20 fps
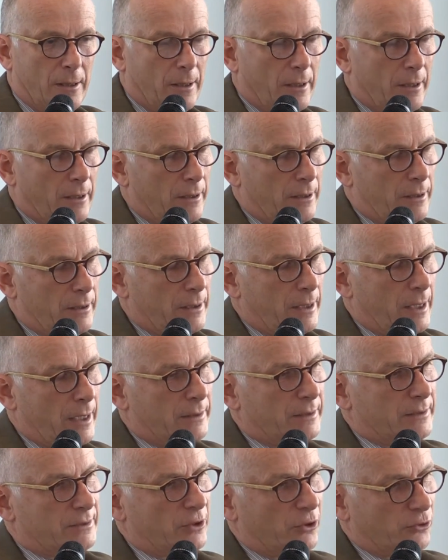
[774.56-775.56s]

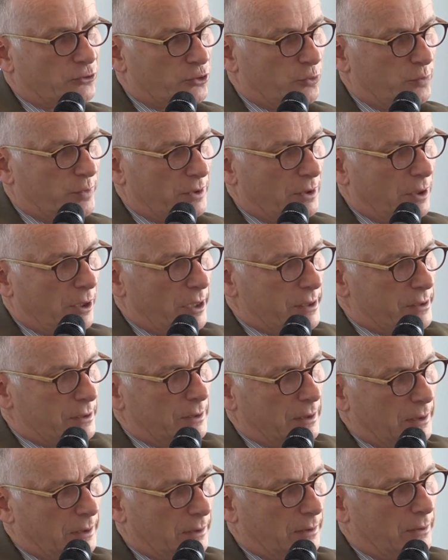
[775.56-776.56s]
and it's also been
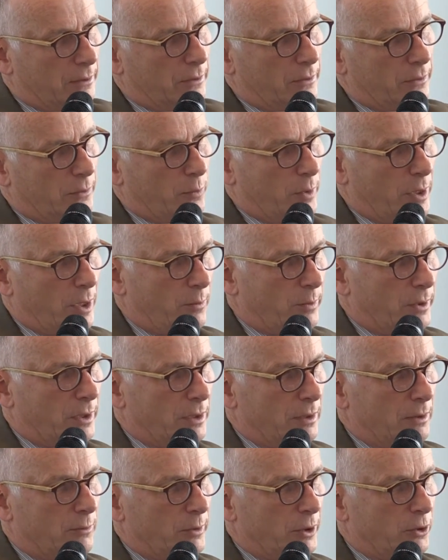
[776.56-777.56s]
heartening the way
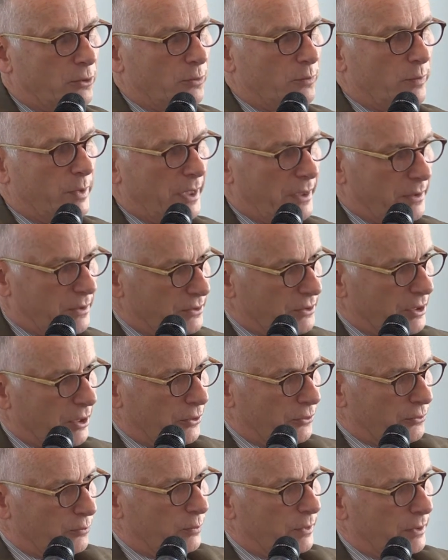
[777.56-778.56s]
we could play this
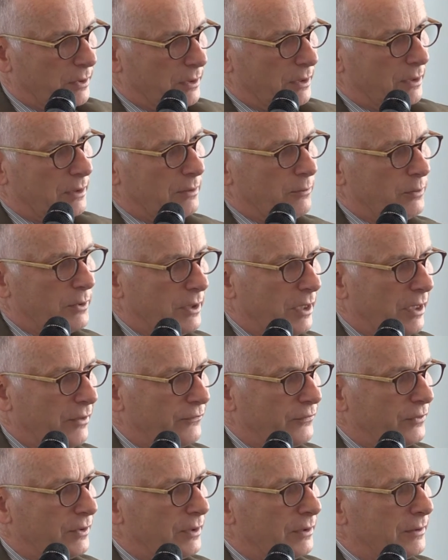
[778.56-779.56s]
out with the
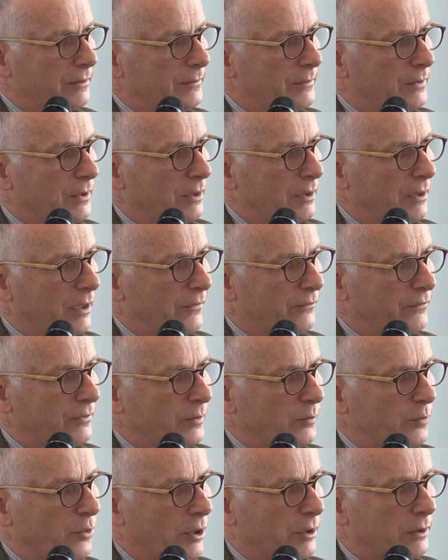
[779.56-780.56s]

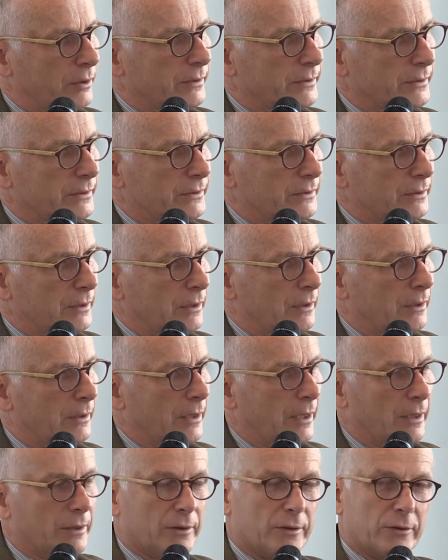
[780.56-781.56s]
African partners,
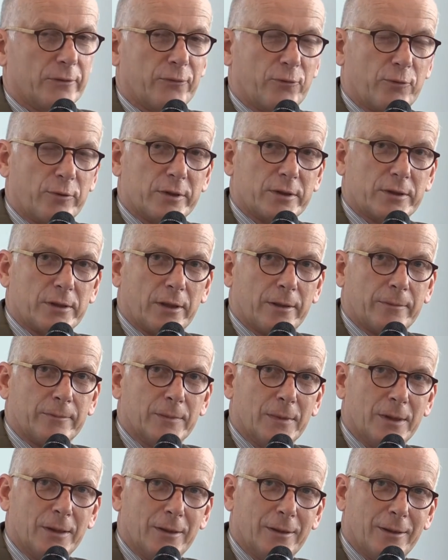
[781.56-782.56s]
and of course
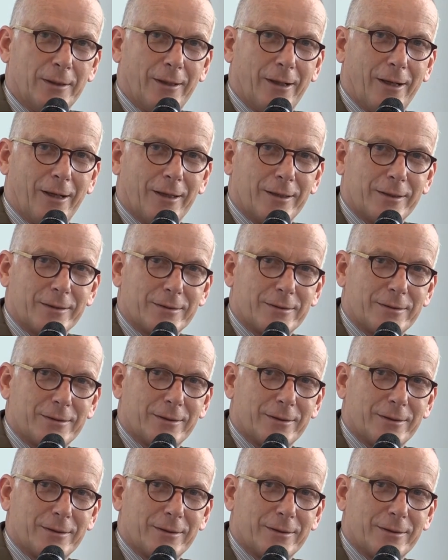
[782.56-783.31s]
I'm as